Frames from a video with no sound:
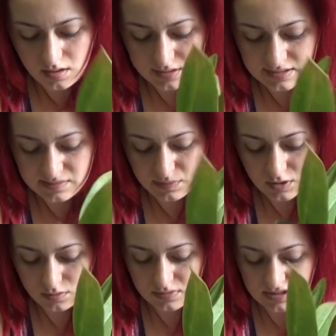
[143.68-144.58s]
This
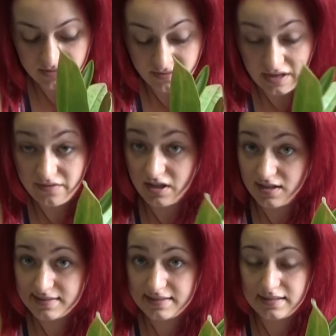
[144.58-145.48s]
medium is very
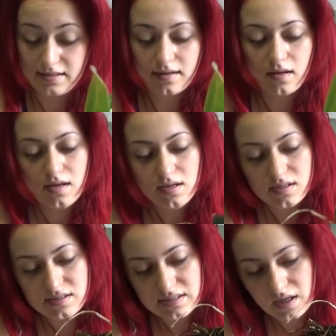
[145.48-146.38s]
acidic,
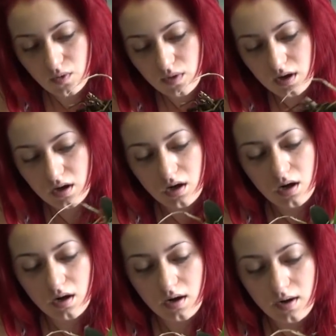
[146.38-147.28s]
so
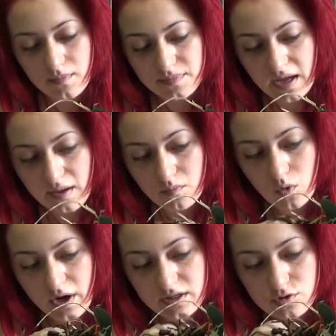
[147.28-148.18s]
I am
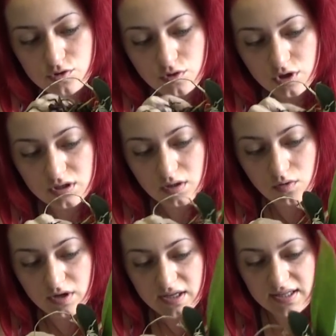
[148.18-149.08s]
quite sure the
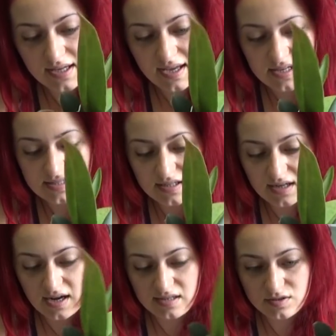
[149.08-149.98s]
orchid has a
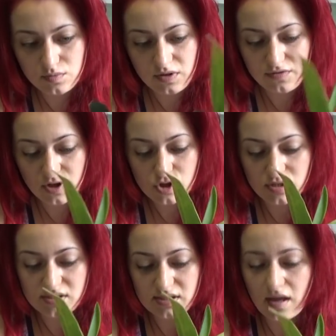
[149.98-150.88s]
calcium
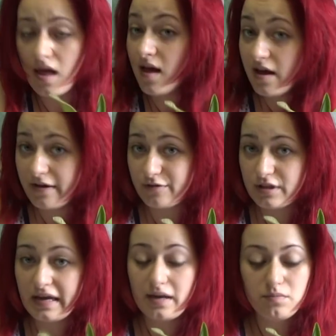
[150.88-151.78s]
deficiency. Every
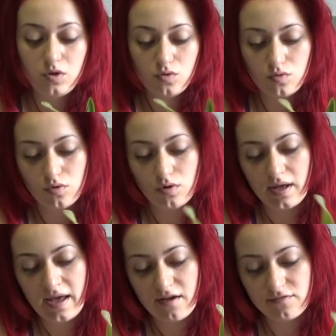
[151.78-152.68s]
time you
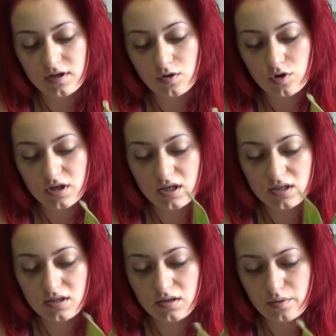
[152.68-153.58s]
have an
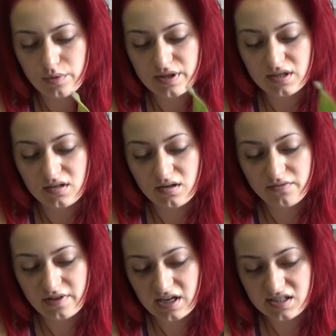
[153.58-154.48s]
orchid with a
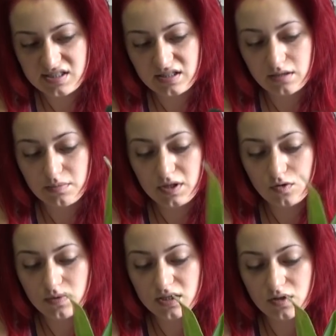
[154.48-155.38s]
very acidic medium,
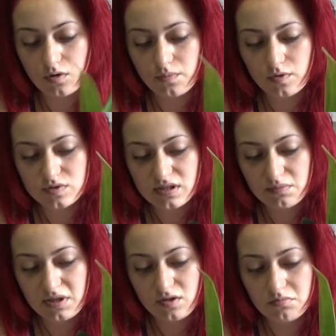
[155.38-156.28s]
a decomposing
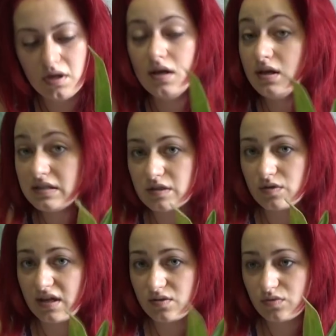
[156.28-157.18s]
medium, so
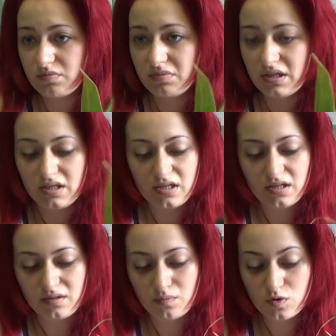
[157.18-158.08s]
that would
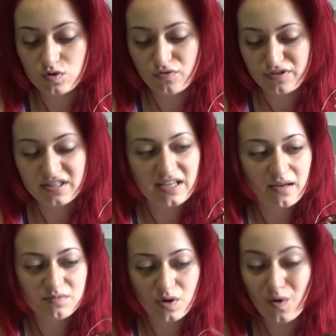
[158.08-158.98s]
be most of the
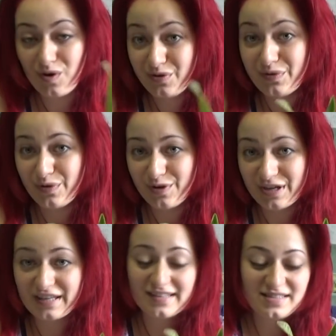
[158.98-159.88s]
times all new
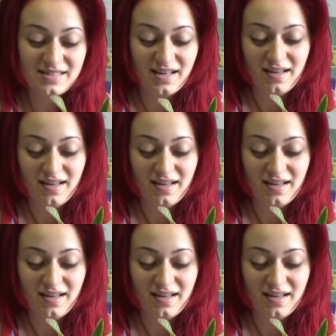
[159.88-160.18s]
orchids,